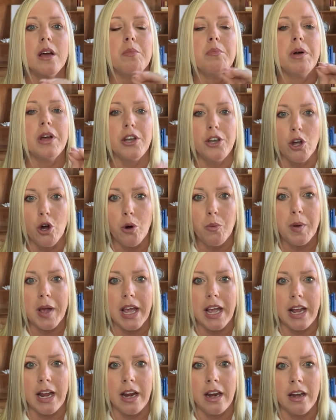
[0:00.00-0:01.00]
but no
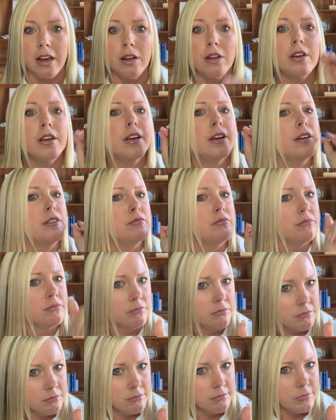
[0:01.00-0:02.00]
pain,
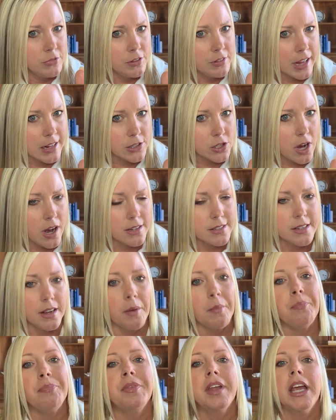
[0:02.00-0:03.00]
that's
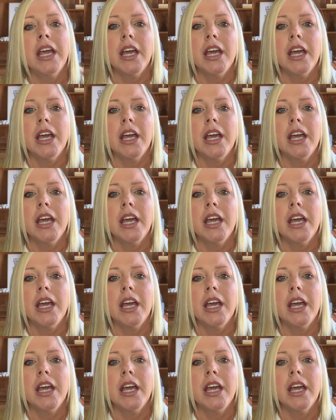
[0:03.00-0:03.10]
awesome.